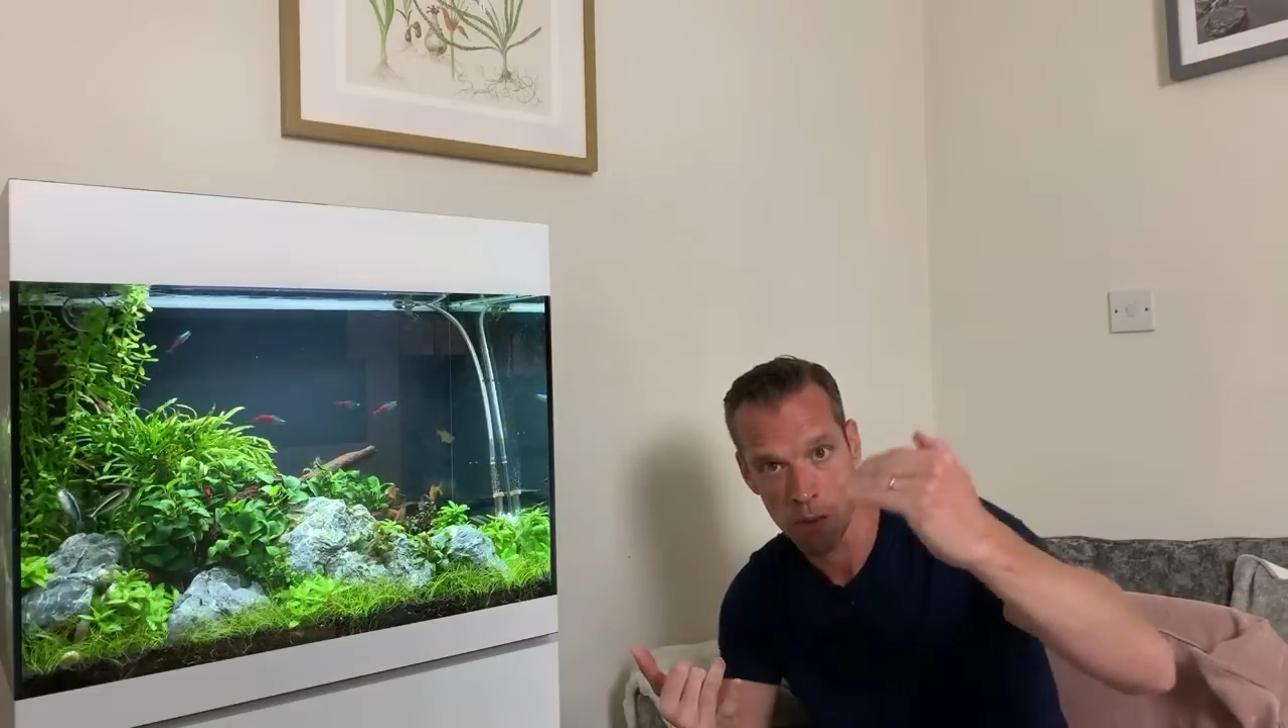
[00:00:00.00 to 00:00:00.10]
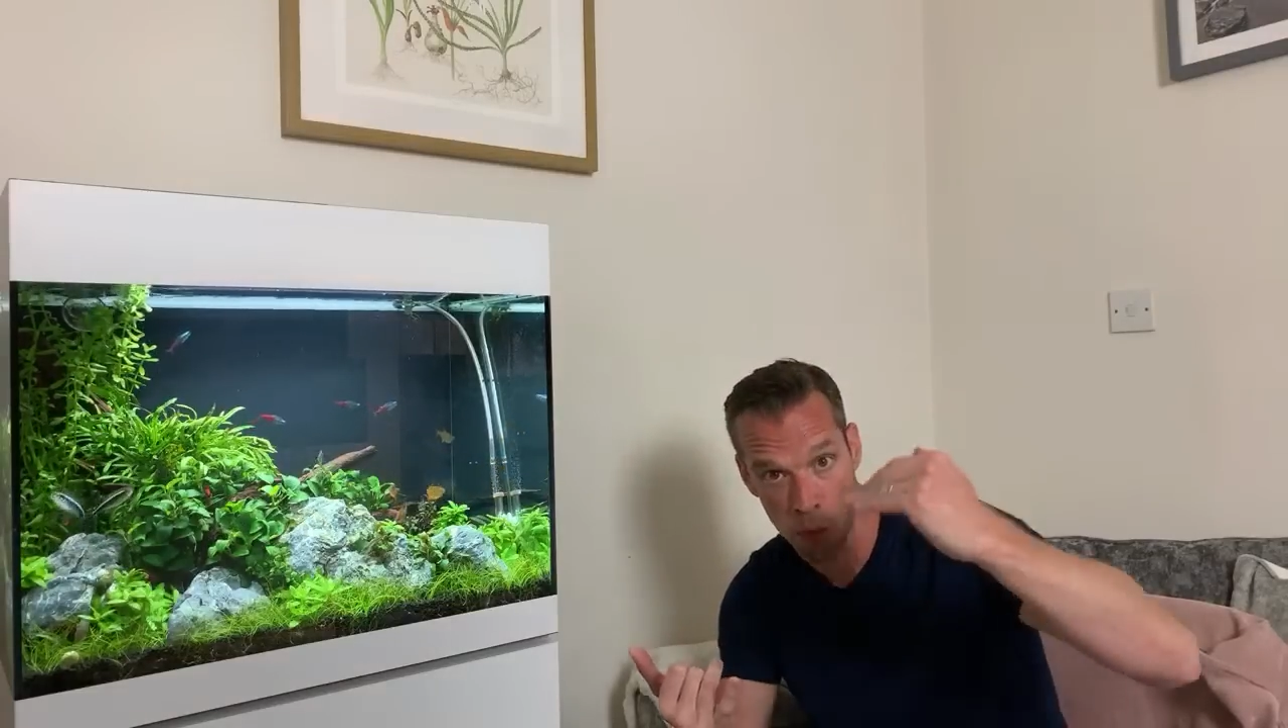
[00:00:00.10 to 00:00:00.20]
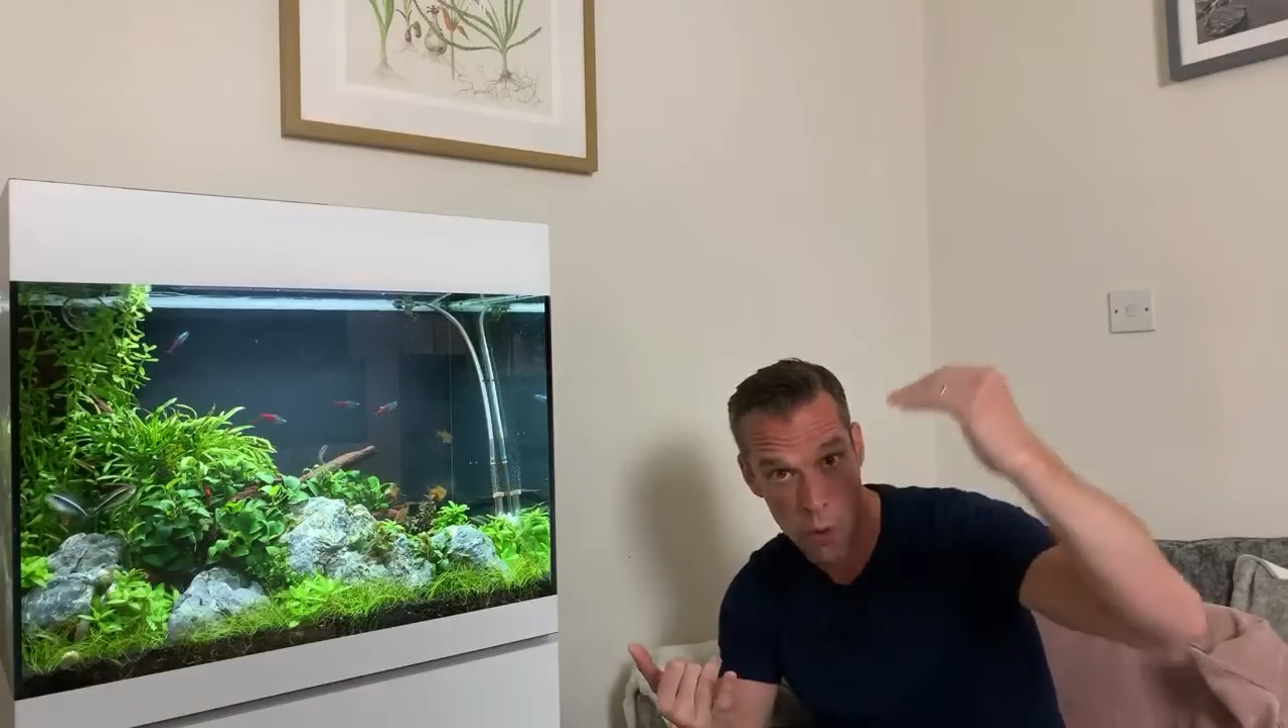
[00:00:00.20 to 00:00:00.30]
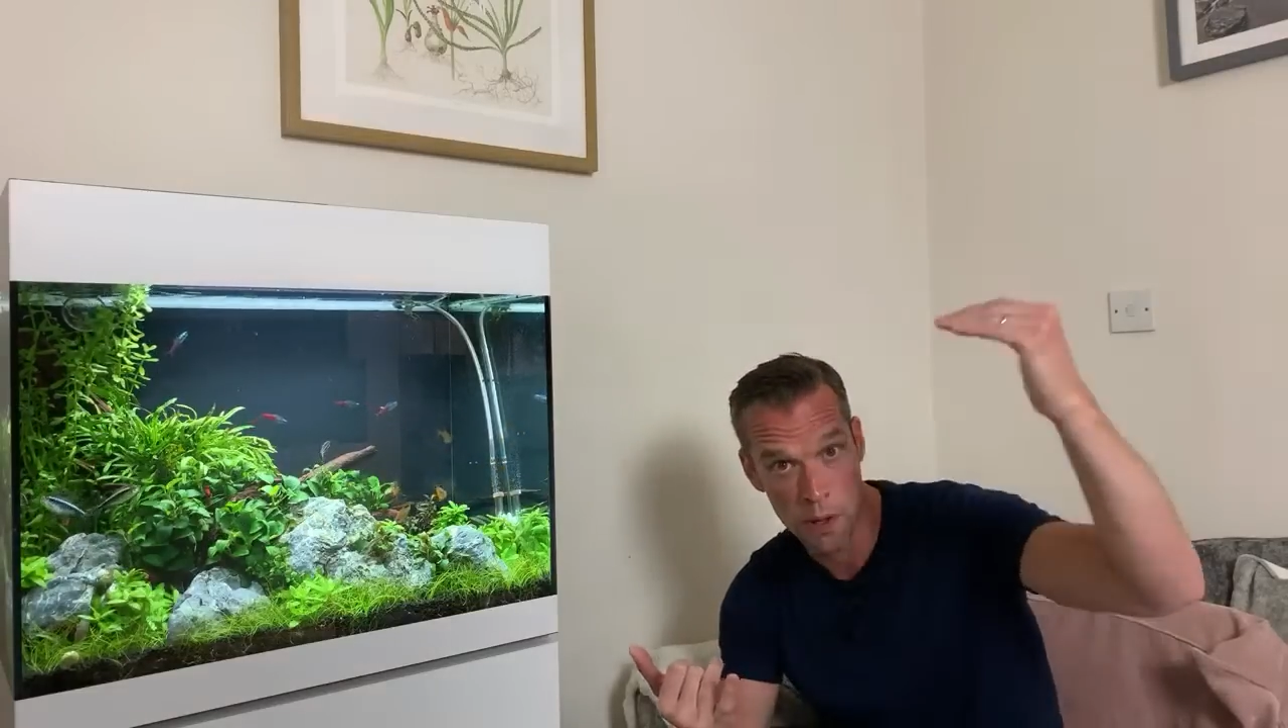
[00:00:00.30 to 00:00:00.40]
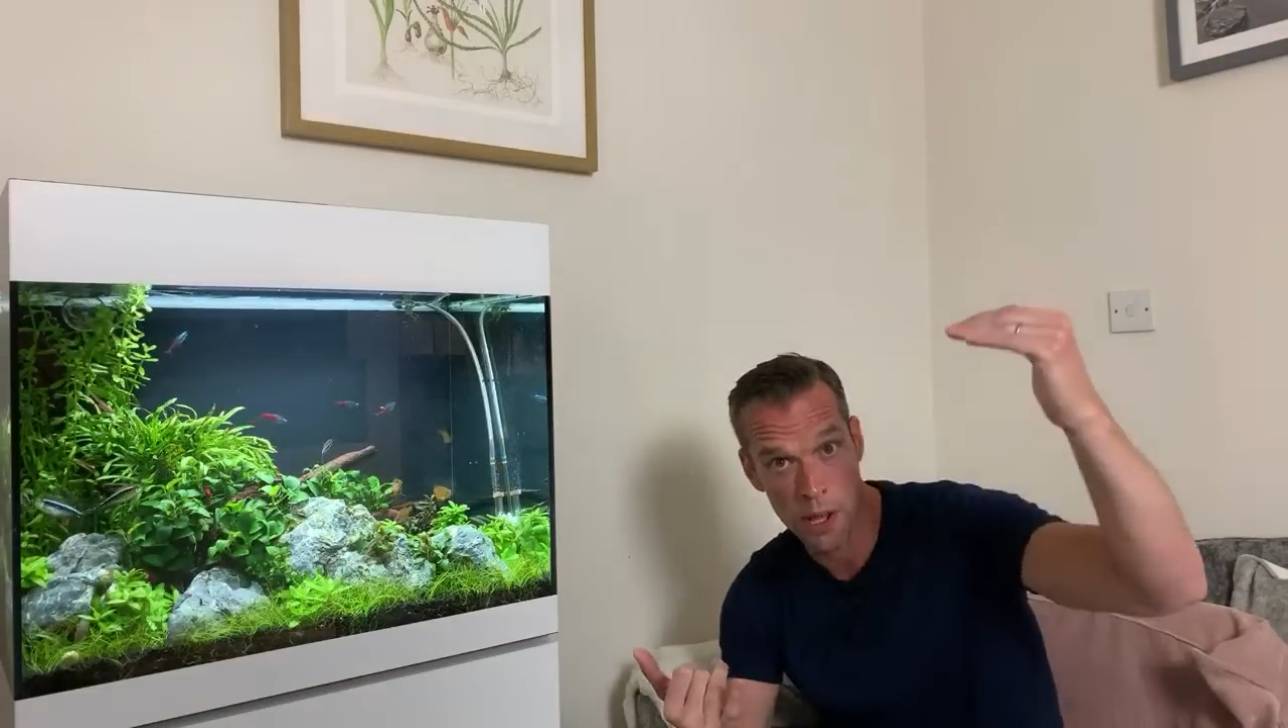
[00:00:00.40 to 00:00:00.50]

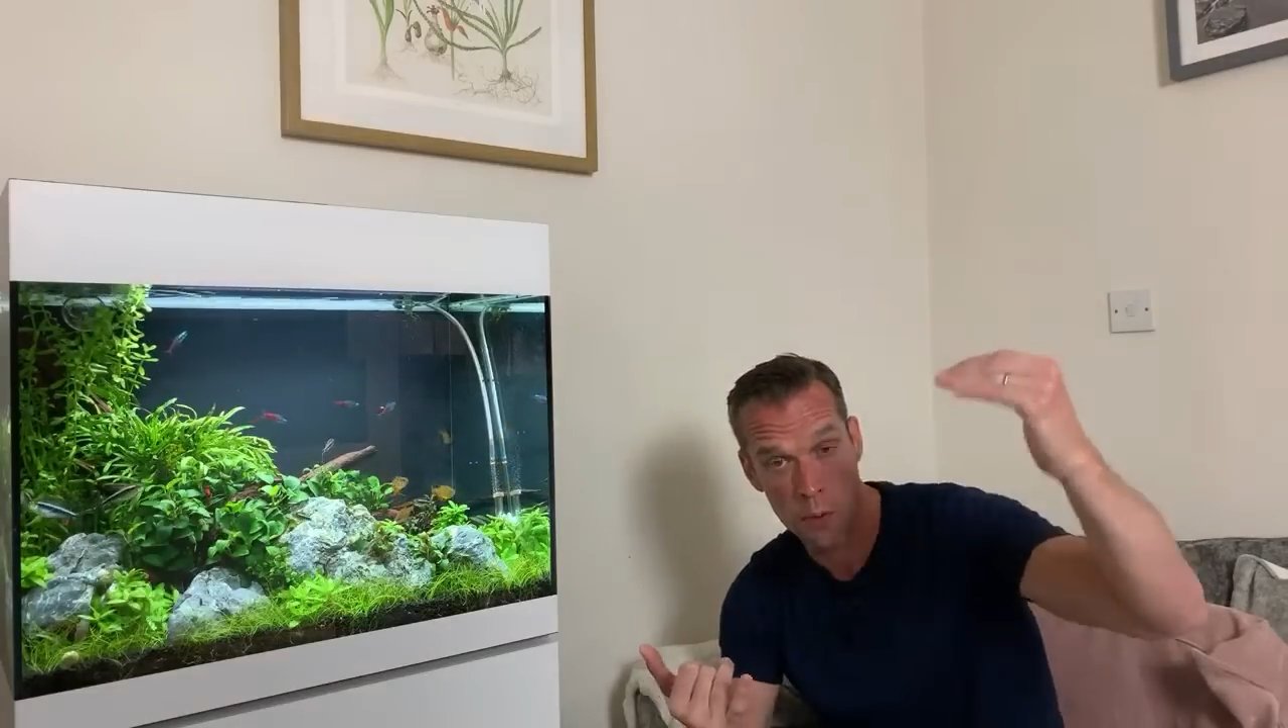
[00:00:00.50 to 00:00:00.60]
warmer the